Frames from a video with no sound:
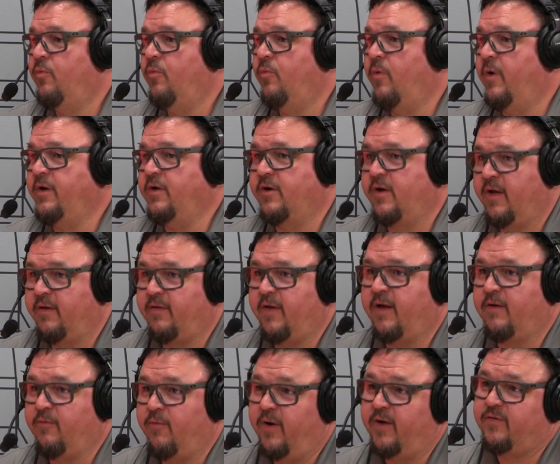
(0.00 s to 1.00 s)
when you get
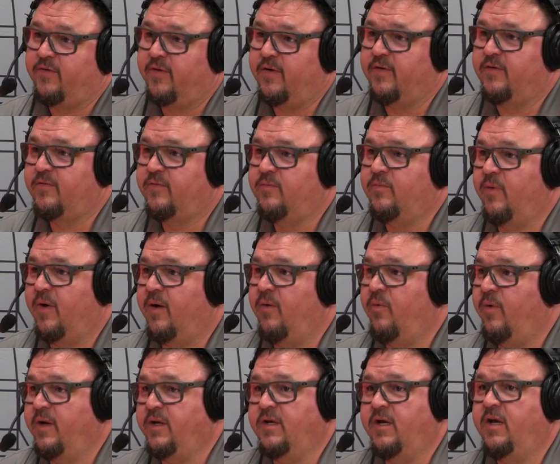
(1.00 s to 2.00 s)
that question, it's, well,
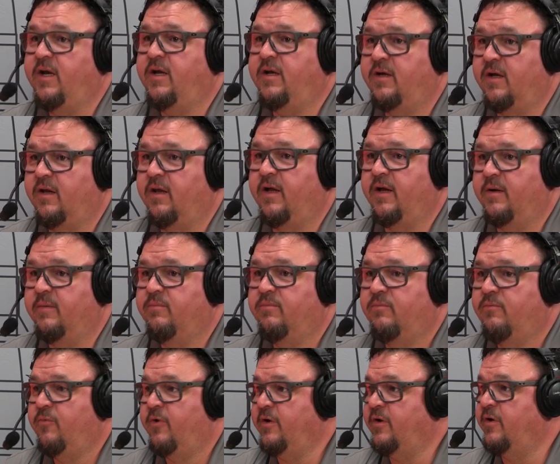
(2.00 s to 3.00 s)
when you need to clean them,
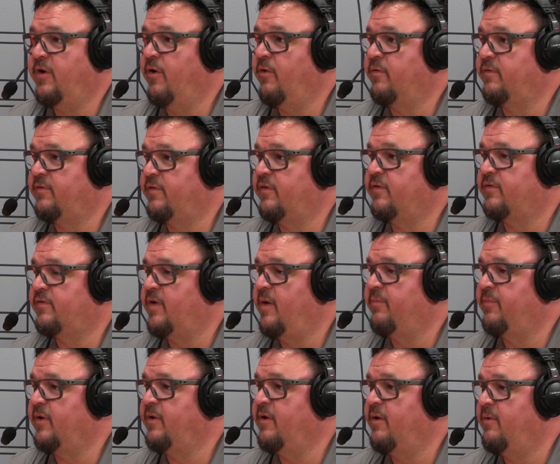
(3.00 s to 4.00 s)
when you notice there's
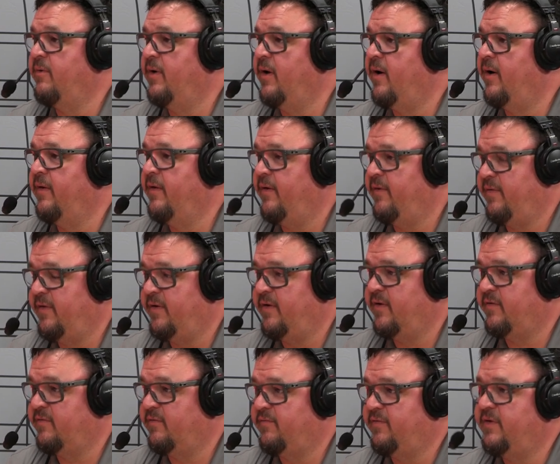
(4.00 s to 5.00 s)
something going on there that
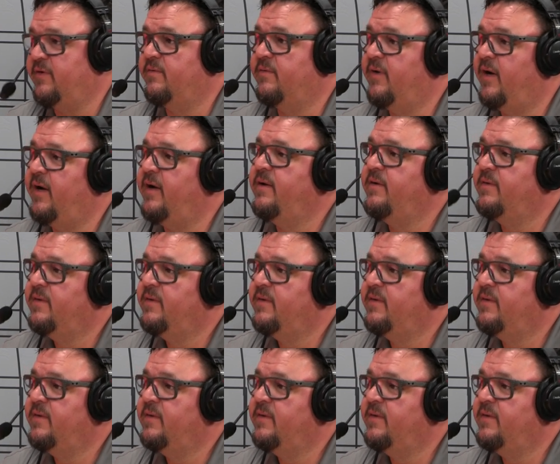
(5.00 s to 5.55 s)
doesn't feel right.